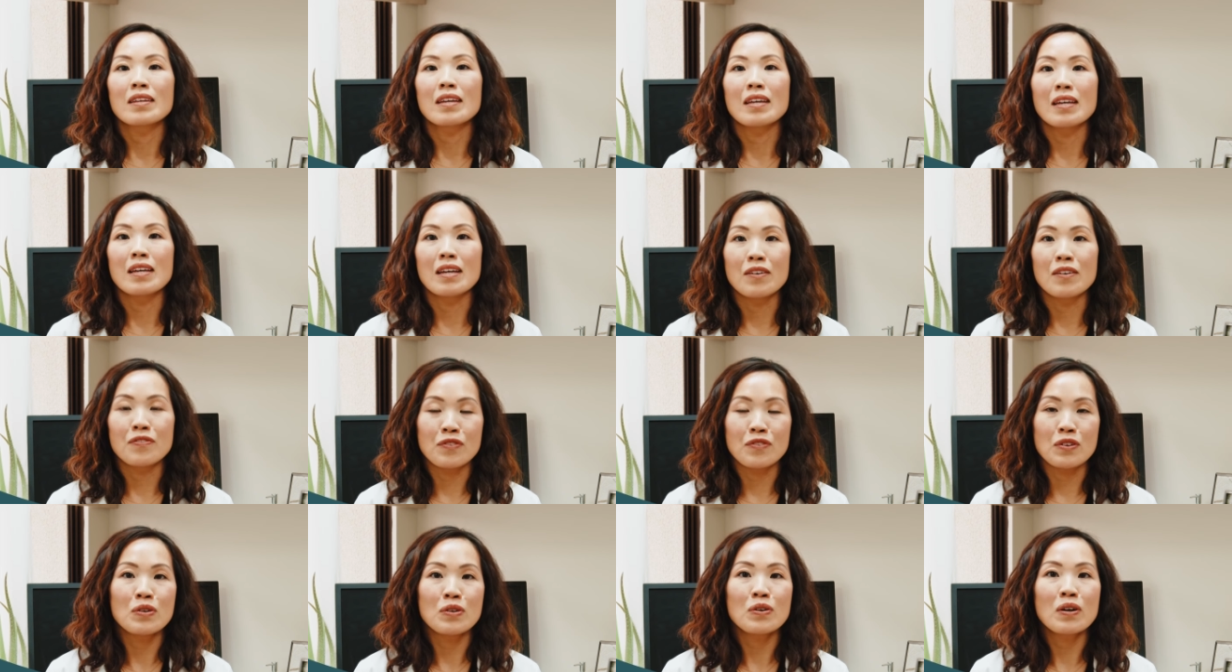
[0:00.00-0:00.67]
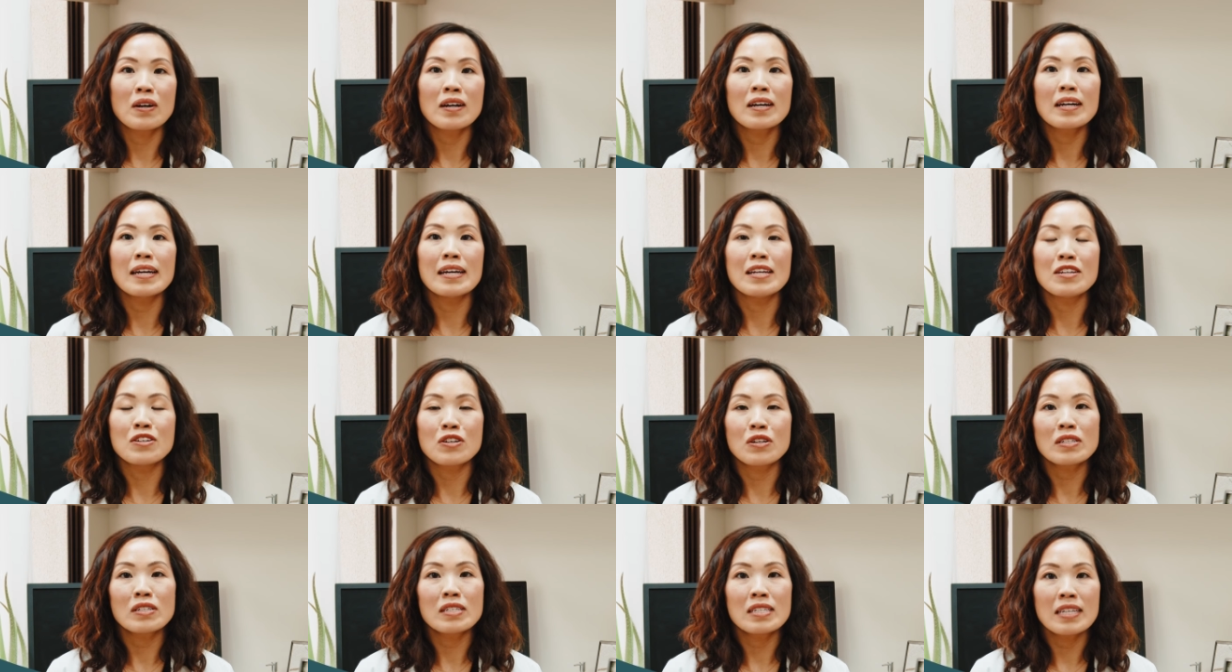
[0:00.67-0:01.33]
if you are in
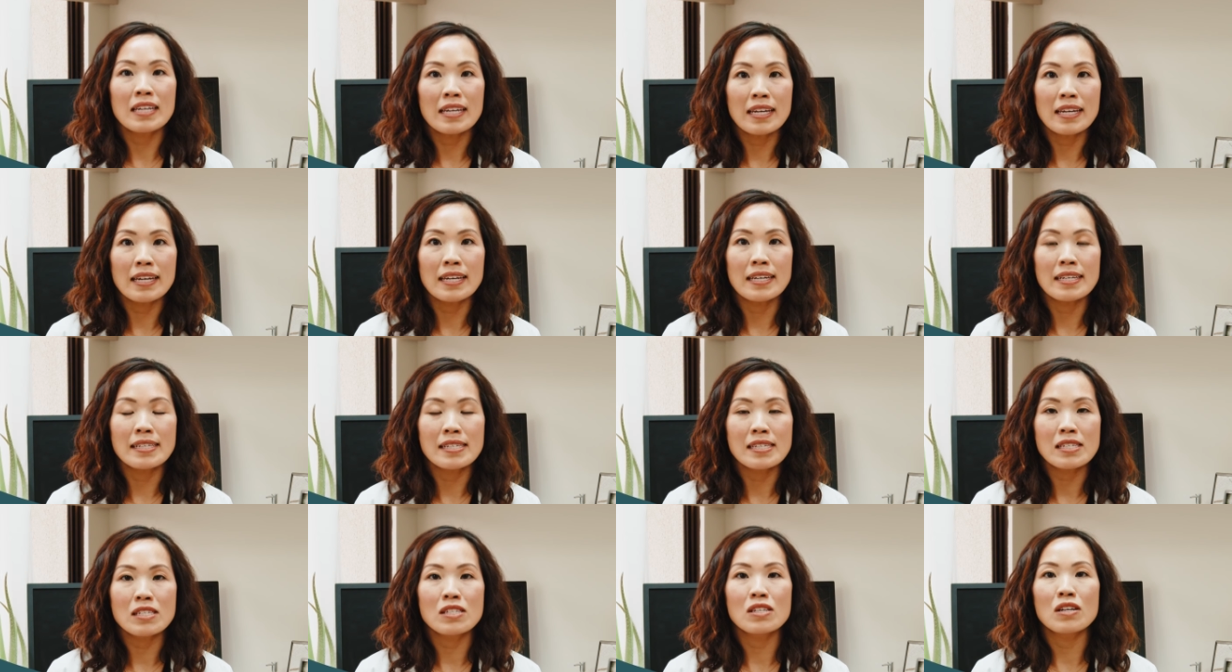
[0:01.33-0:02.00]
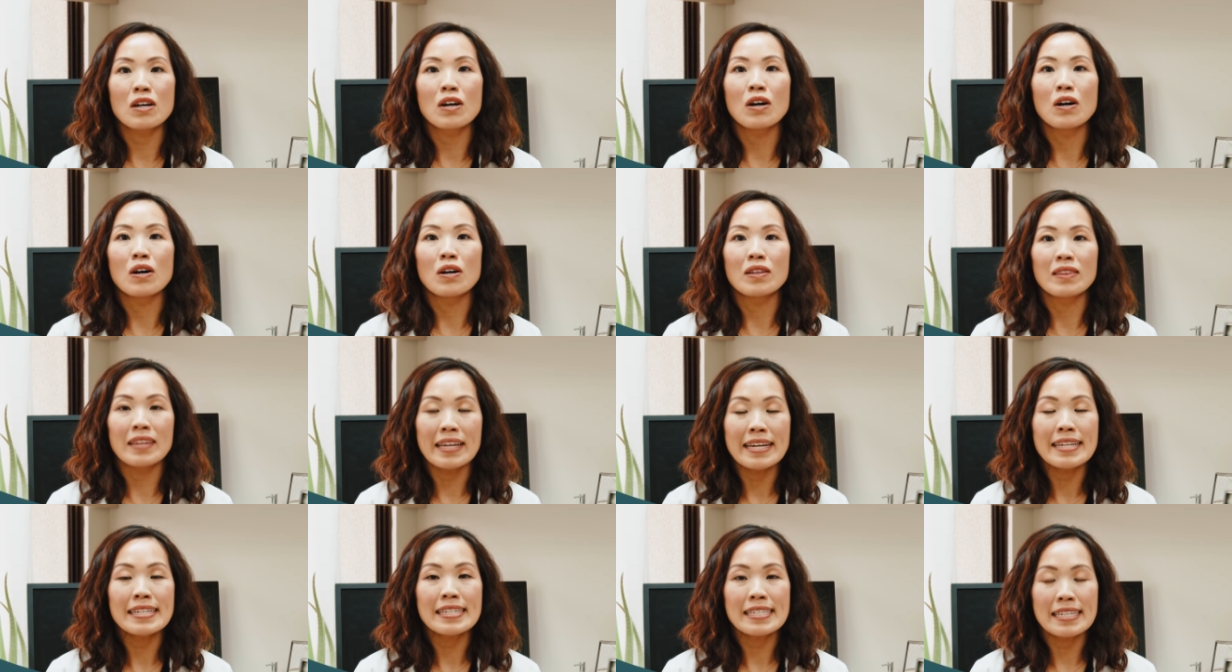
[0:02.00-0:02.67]
your teens,
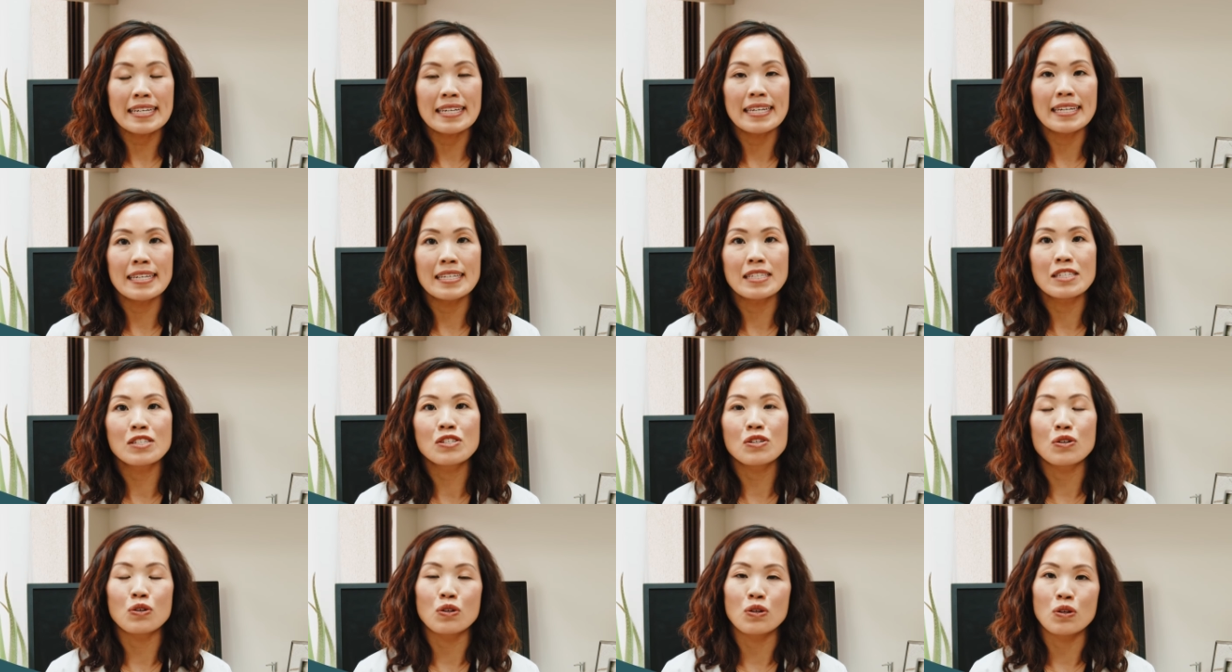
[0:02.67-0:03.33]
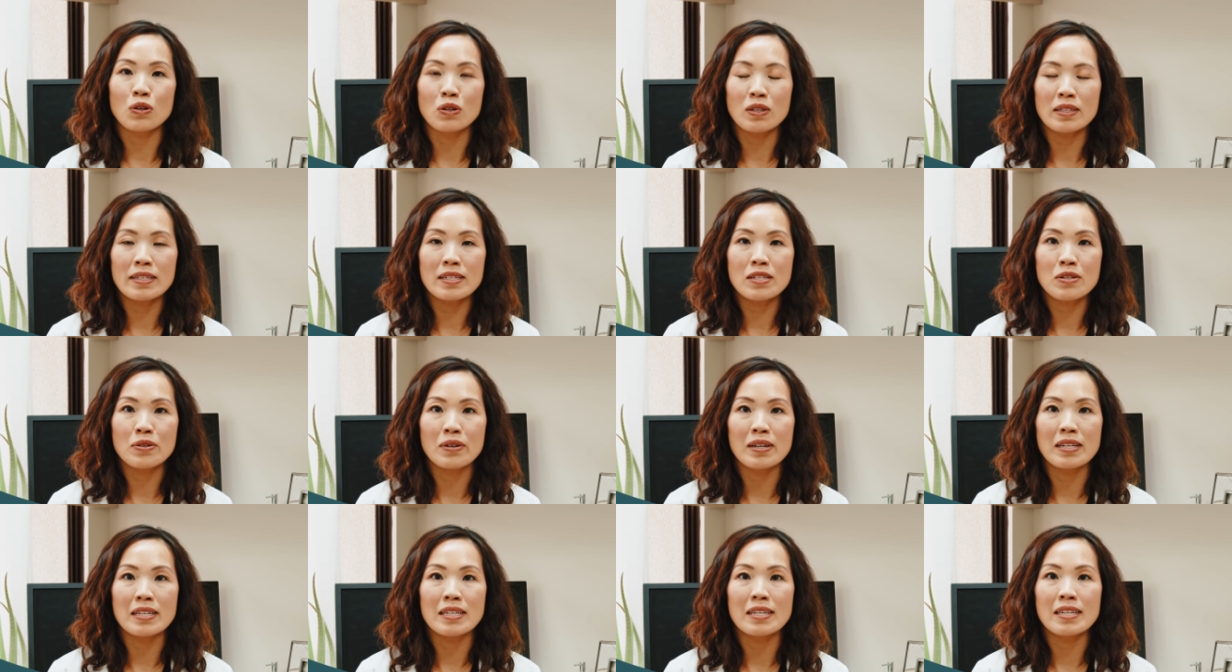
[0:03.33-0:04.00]
late teens, or early
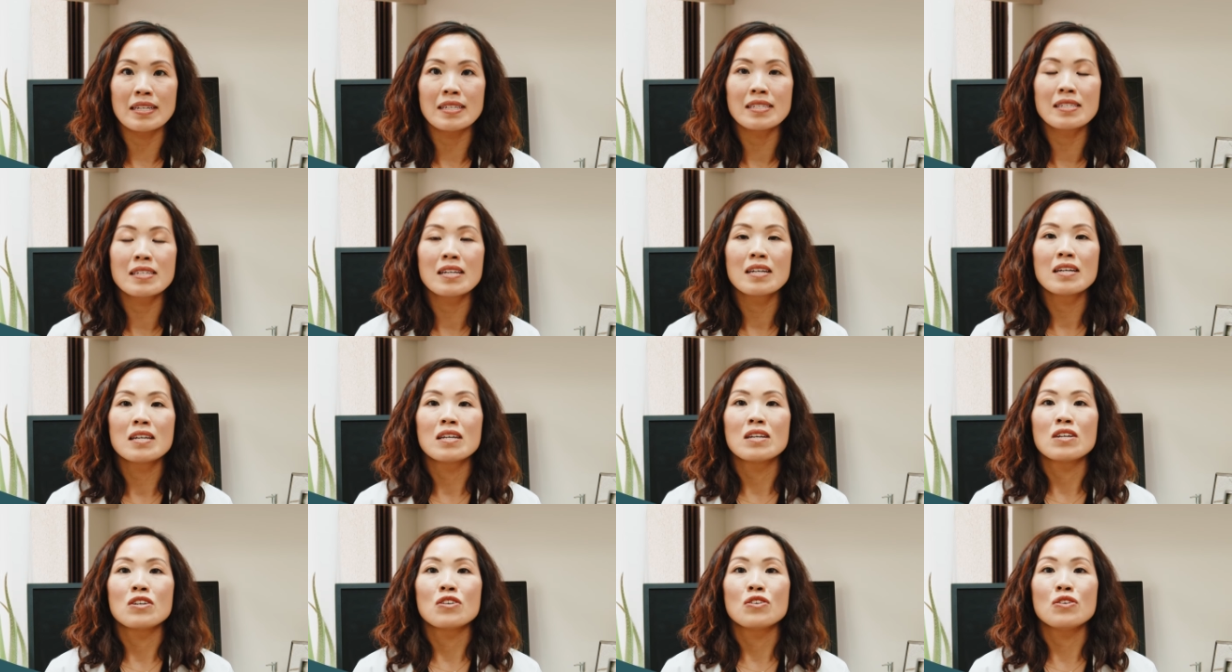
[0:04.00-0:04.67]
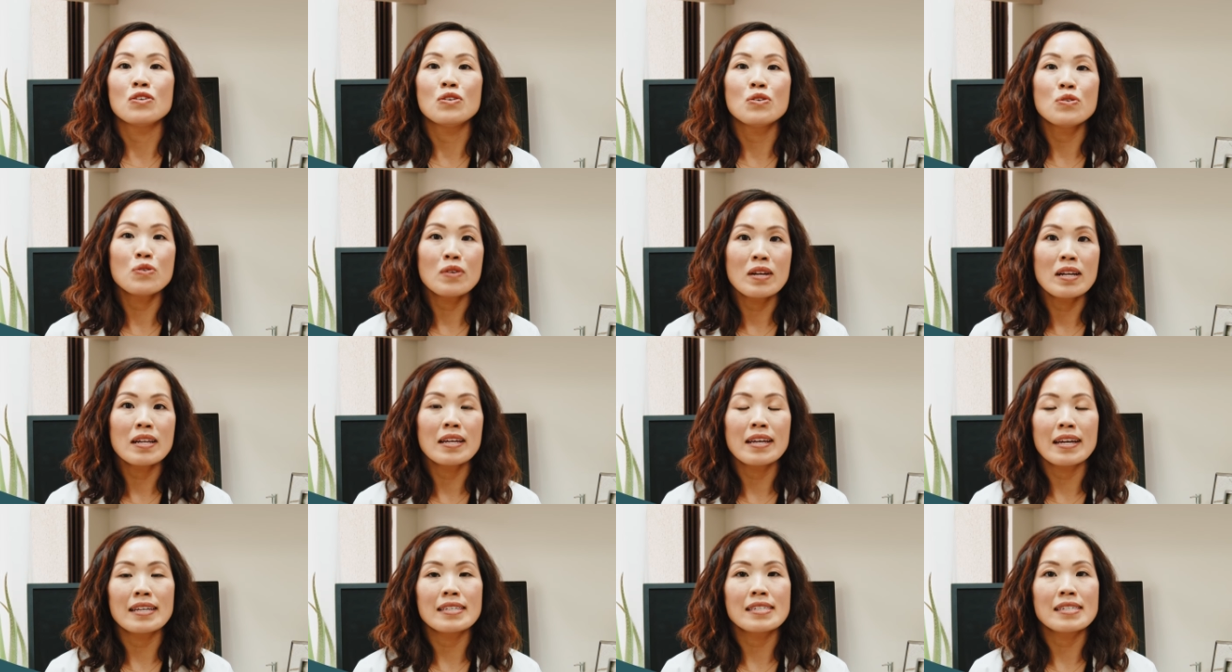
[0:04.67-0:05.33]
20s, you
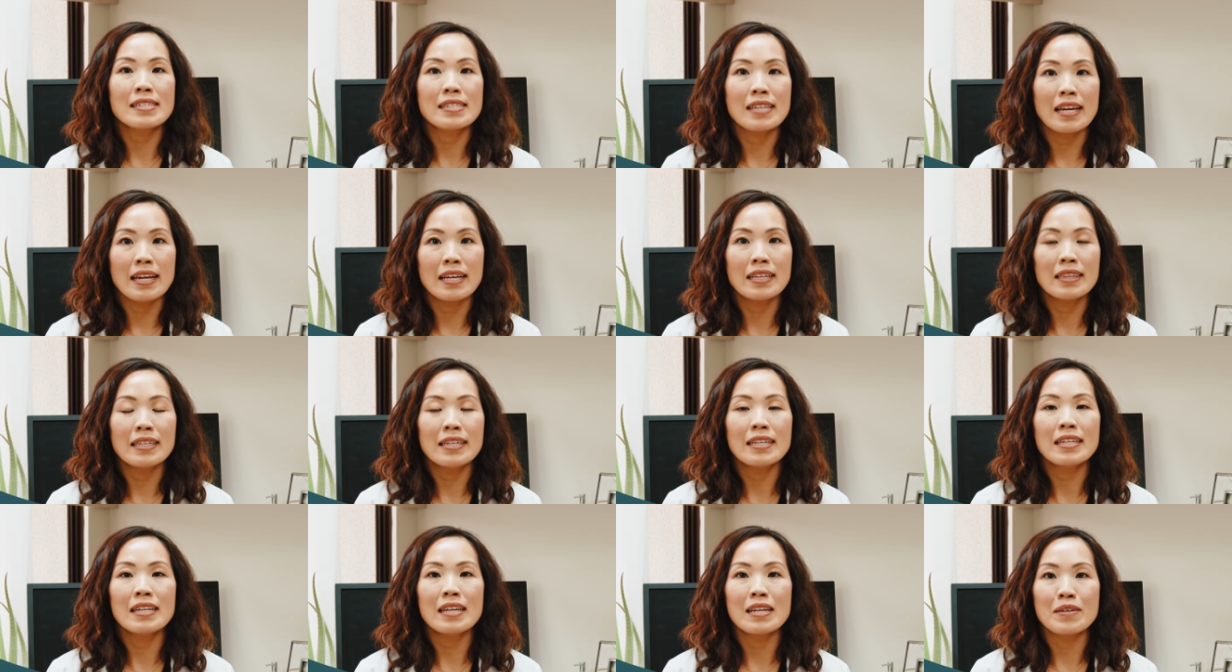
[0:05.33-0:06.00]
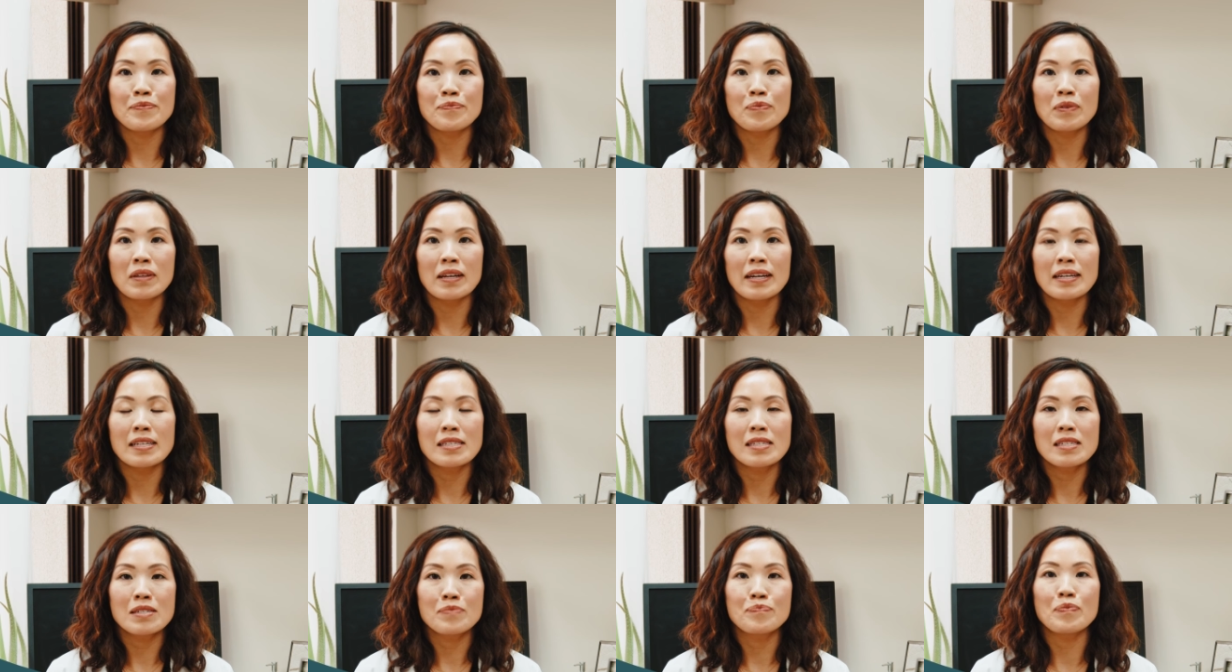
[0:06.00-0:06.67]
can get saline
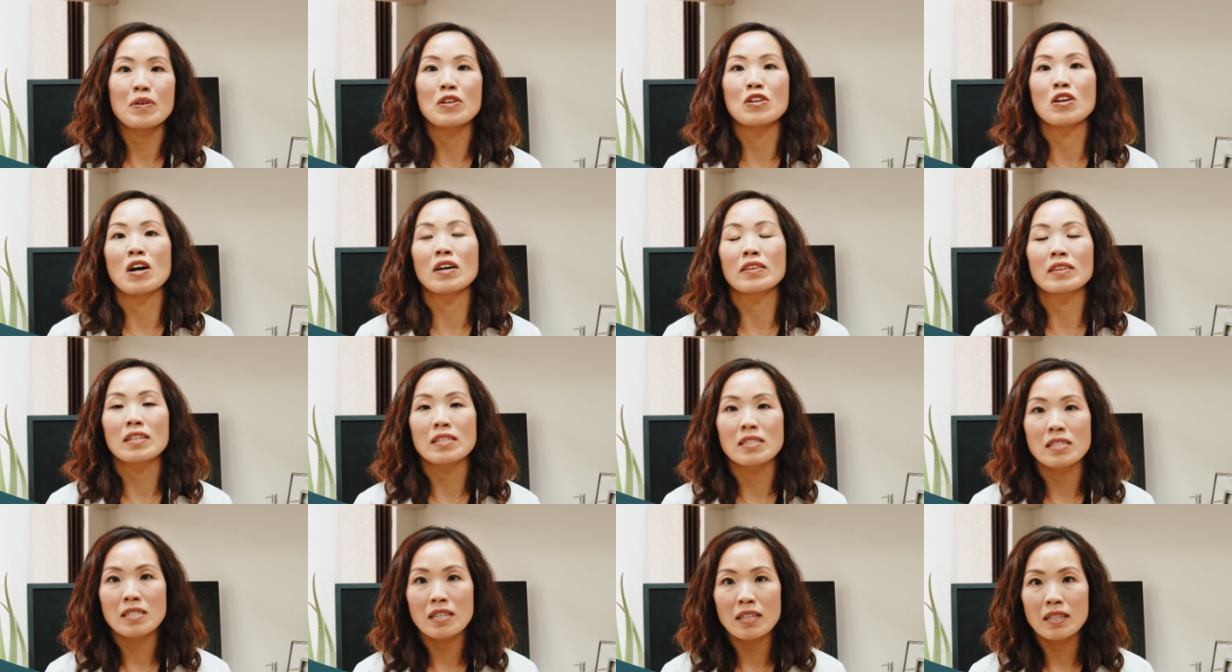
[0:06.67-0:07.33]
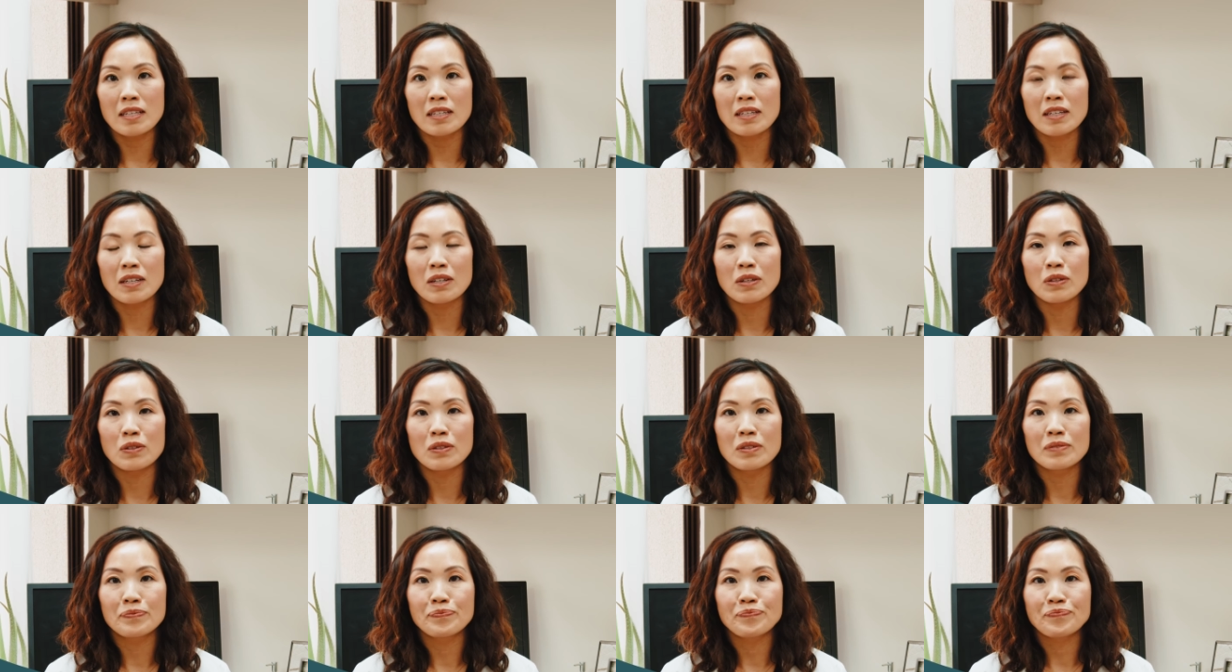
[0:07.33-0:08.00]
implants, but not the
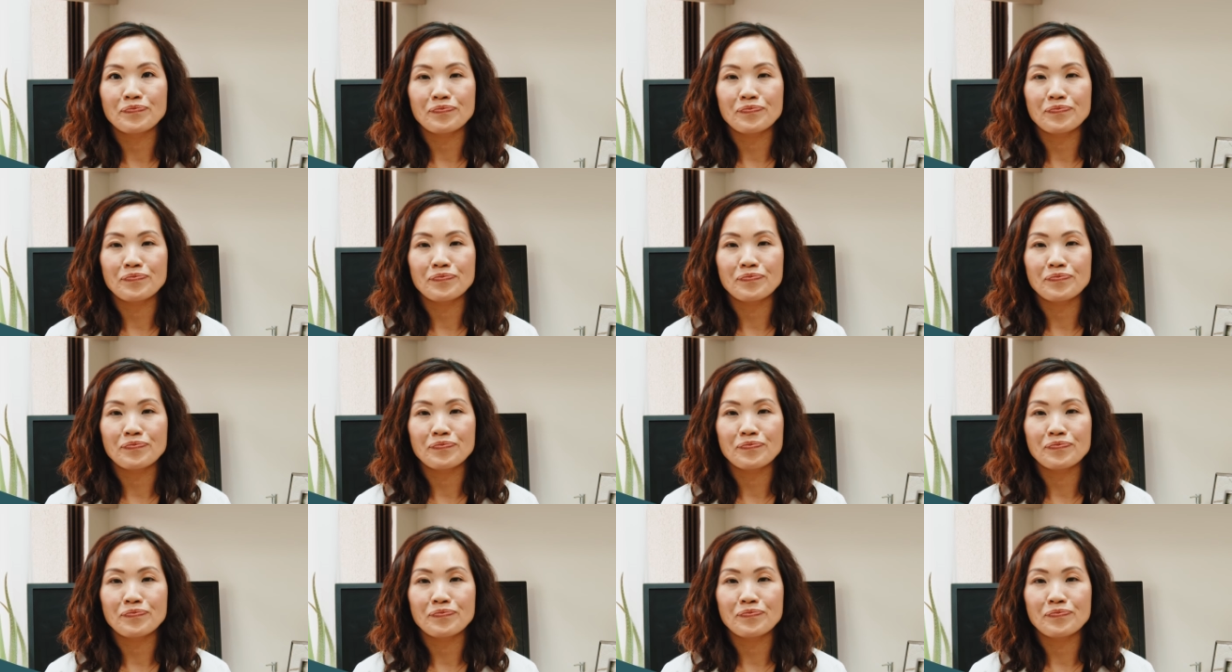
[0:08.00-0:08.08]
silicone.